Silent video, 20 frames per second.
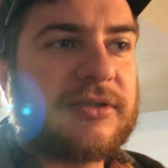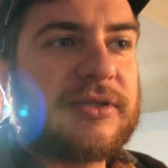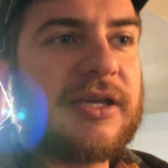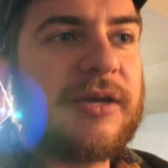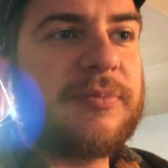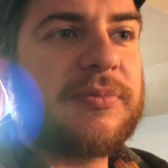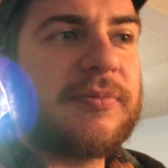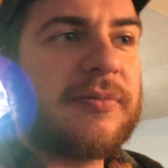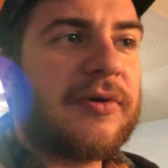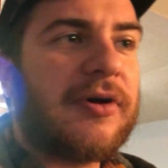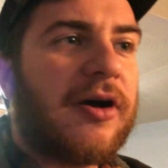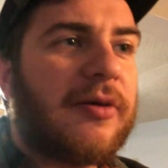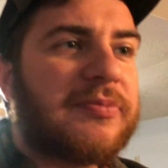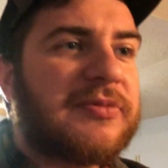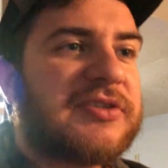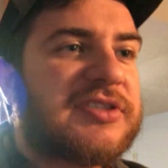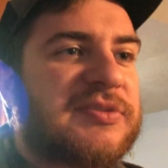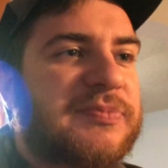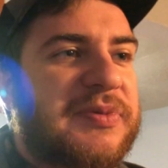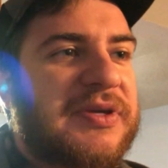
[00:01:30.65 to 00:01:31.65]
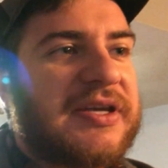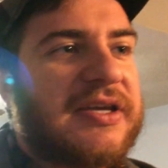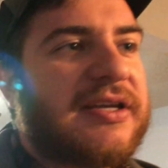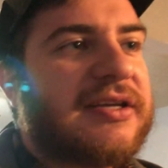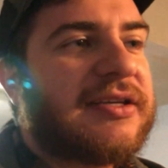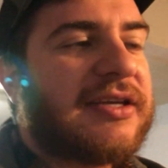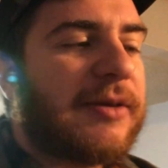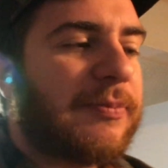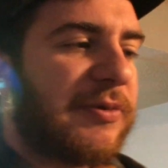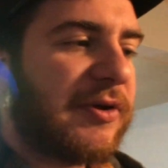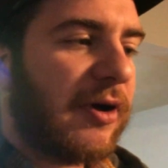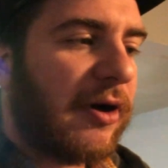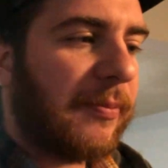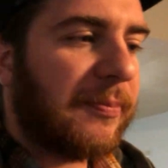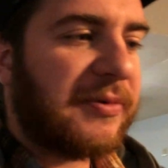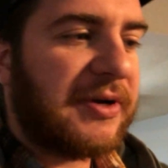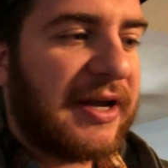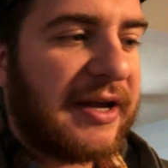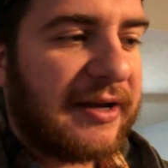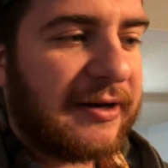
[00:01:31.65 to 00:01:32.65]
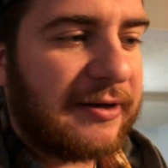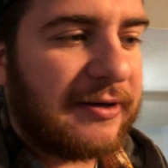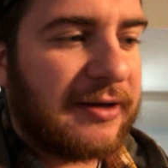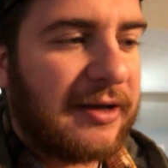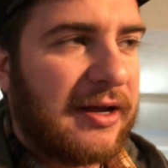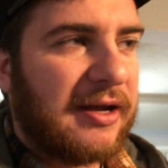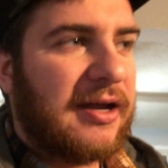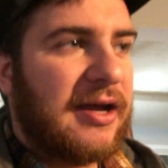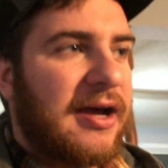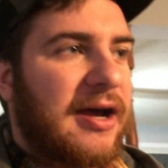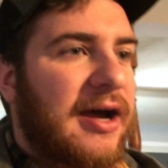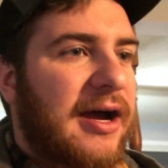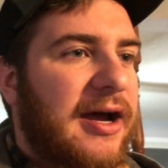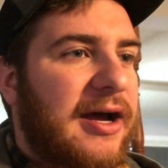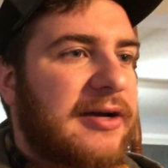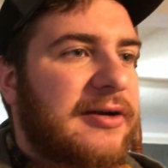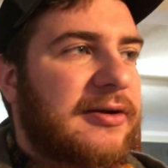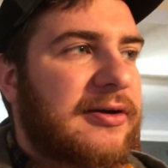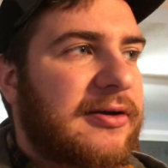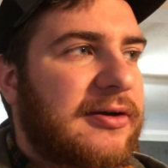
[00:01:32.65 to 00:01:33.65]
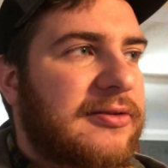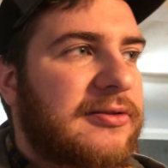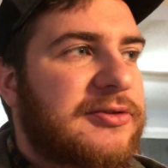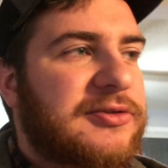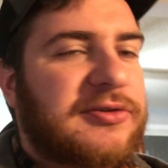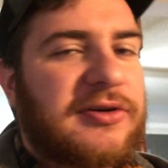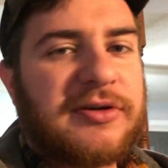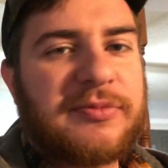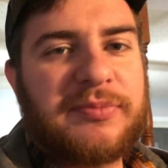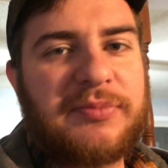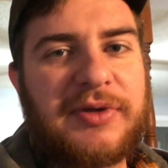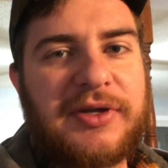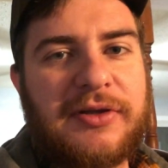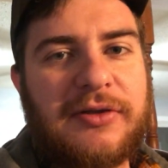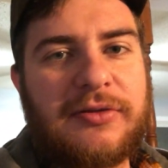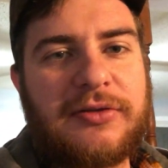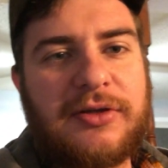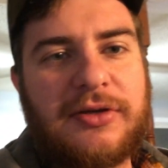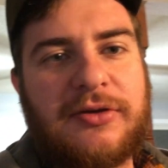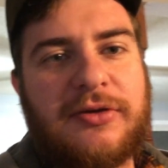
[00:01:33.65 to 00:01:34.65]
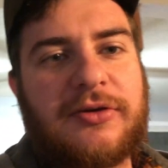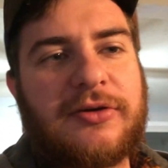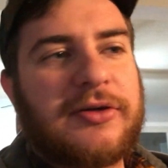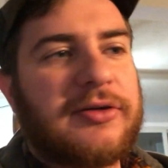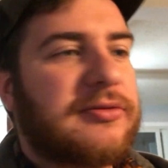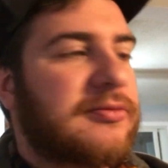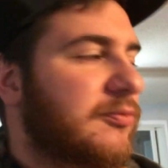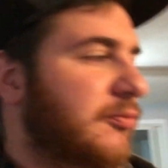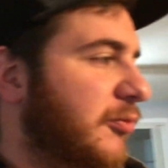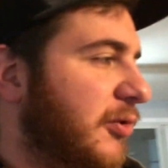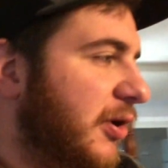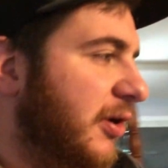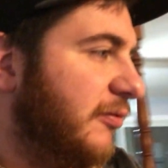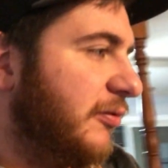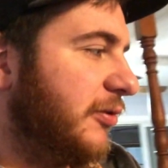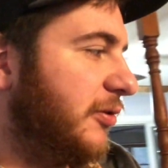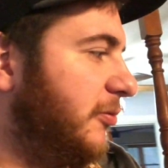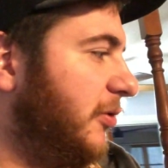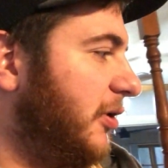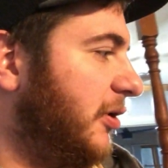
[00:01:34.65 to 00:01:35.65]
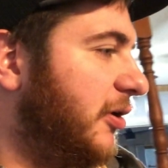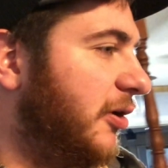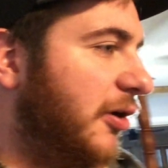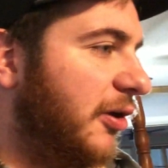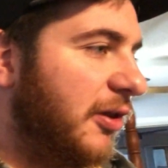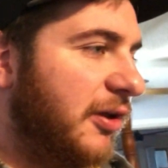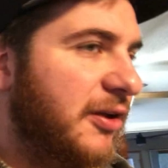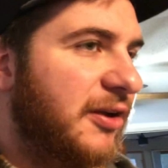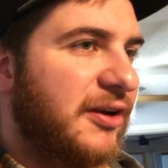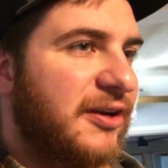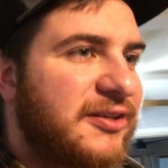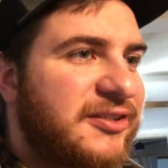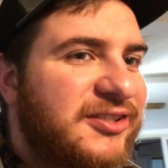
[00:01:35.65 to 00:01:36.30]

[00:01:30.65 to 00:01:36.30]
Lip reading: keep up to speed, keep you updated on the truck build, or whatever you want to call it.